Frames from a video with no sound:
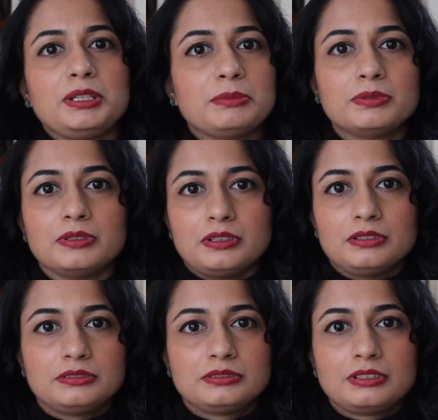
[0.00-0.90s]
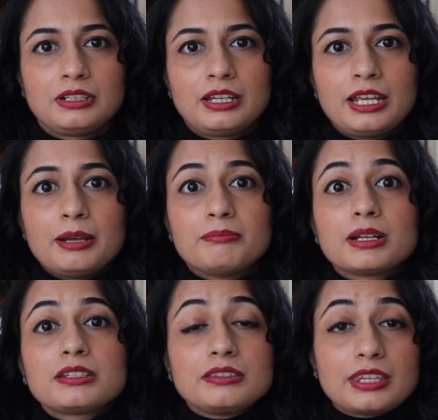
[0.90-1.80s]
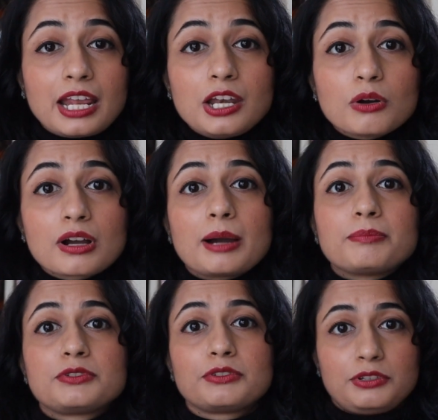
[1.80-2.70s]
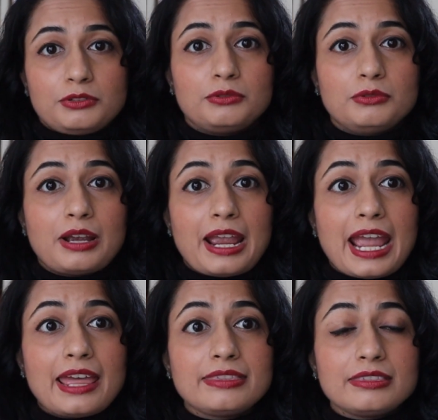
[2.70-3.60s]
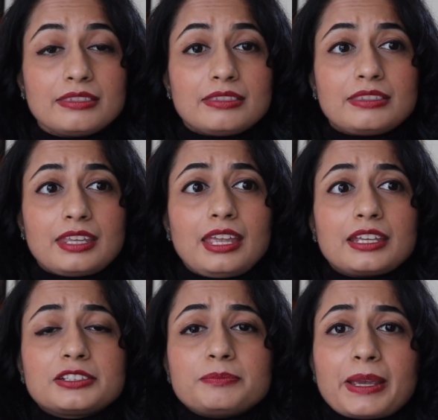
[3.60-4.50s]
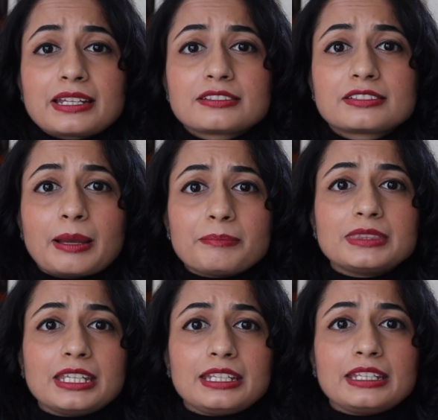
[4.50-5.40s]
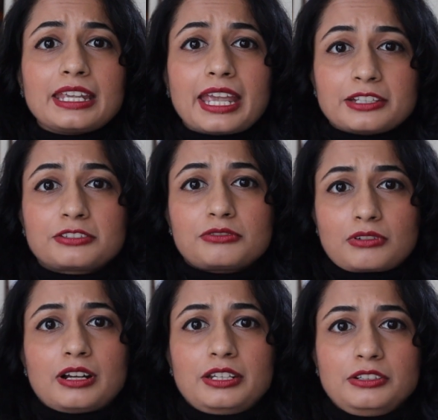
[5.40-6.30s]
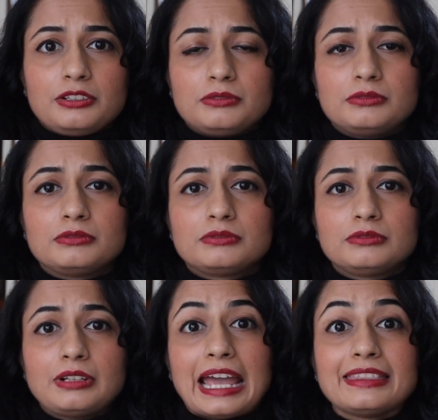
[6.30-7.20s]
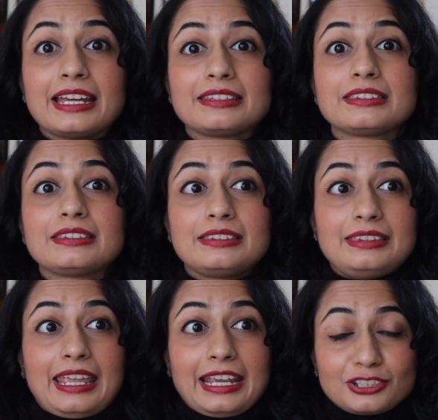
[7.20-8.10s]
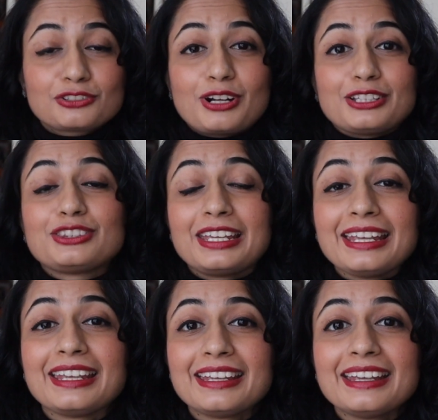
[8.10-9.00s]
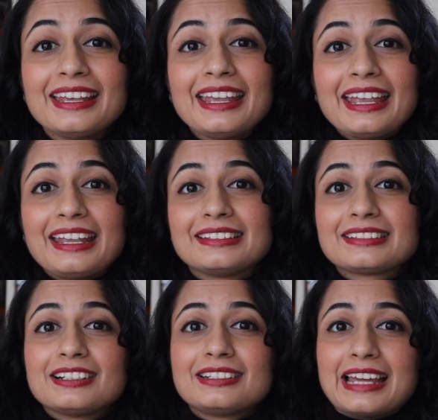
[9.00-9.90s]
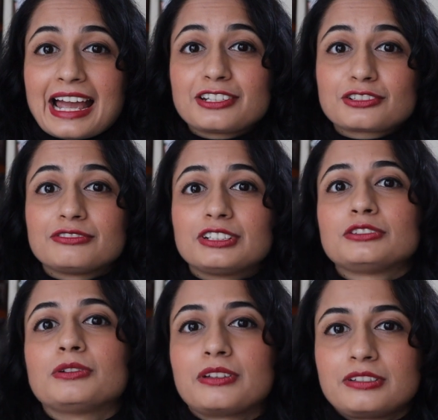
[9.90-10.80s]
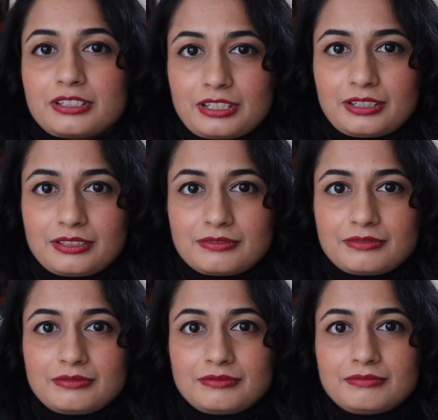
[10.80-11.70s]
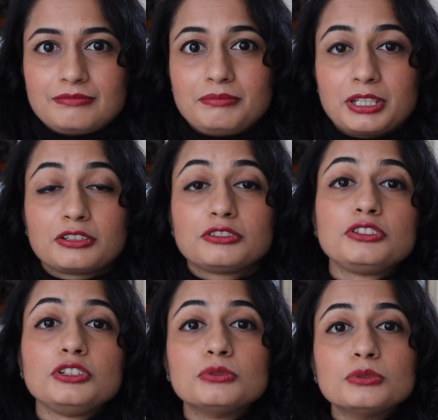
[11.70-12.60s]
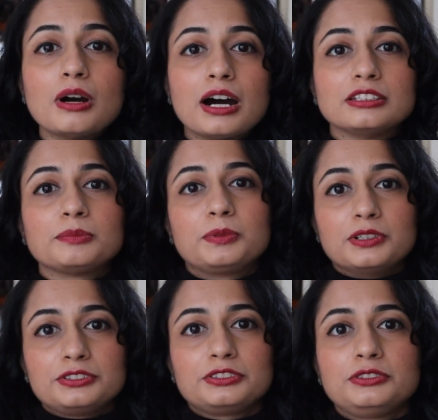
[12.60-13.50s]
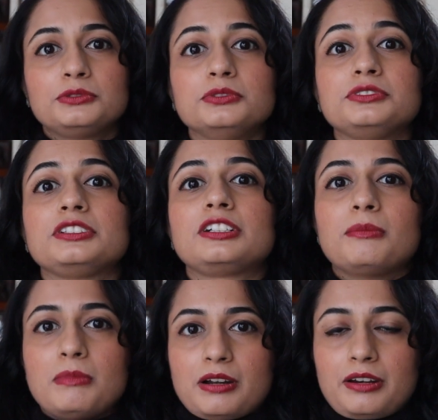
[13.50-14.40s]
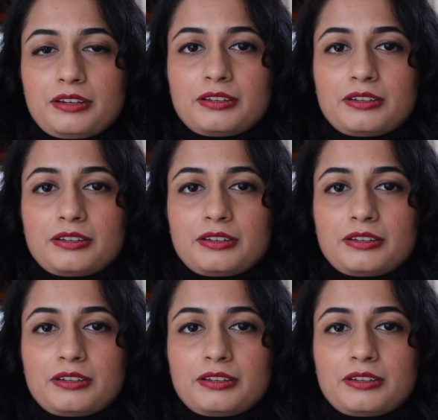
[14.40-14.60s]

people, but they look up to you and they expect something extra in you. And that extra thing is a dash of authority. Because you are the person who's in command.